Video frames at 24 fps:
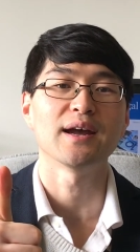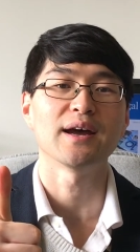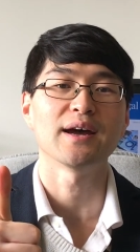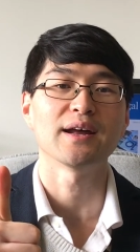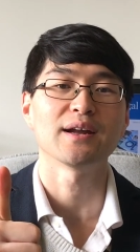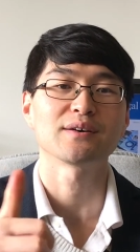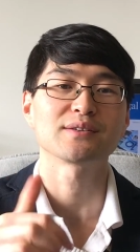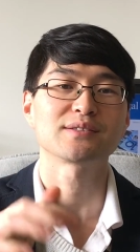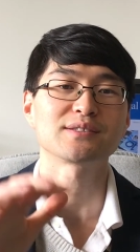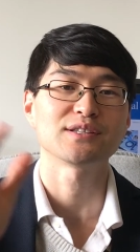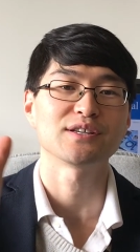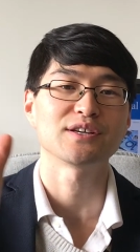
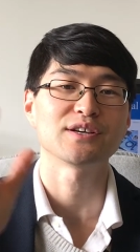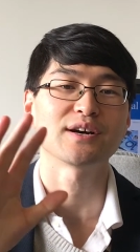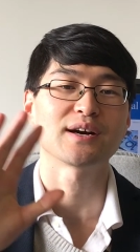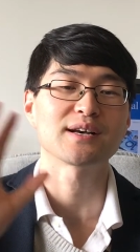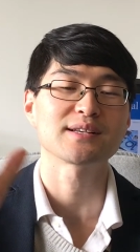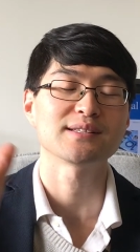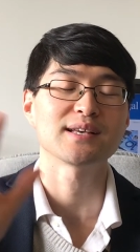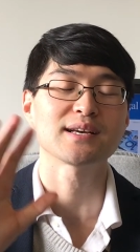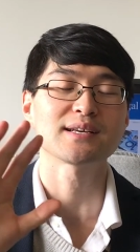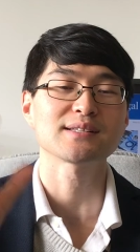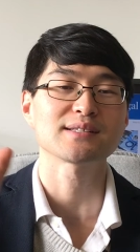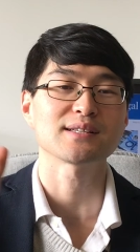and I'll see you
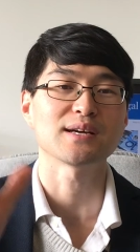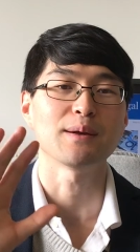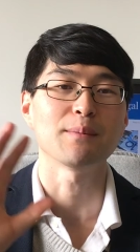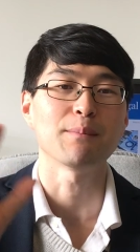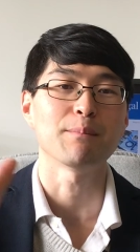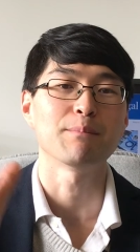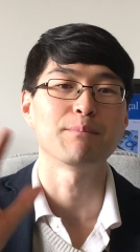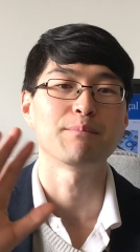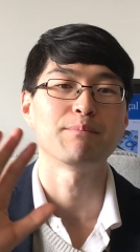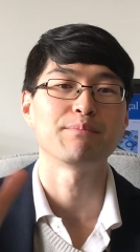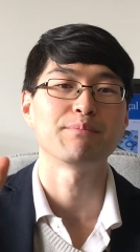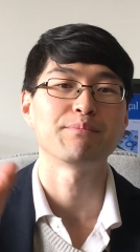guys next time.
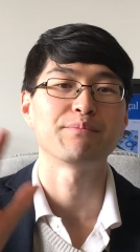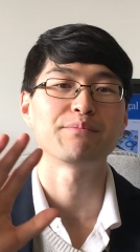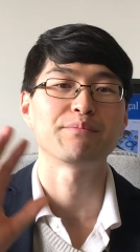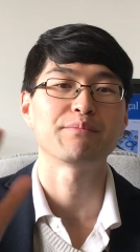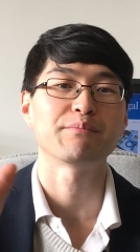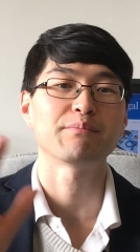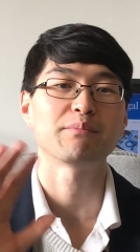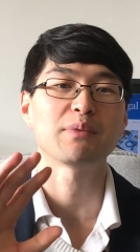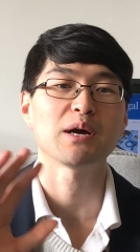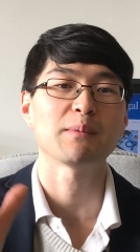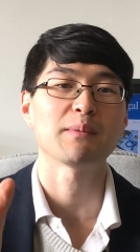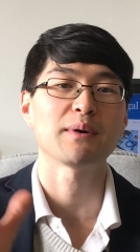
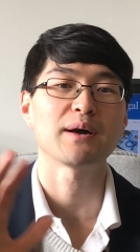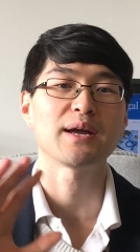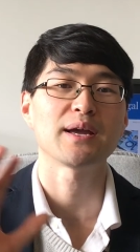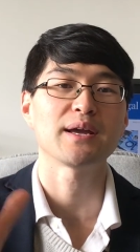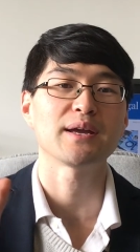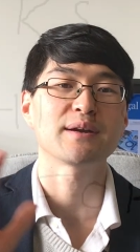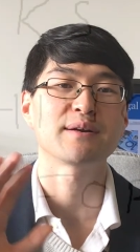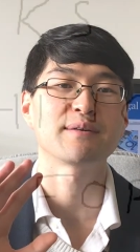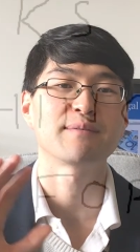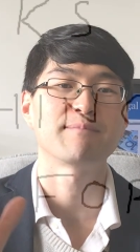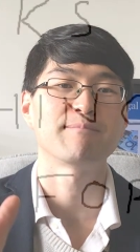Bye bye.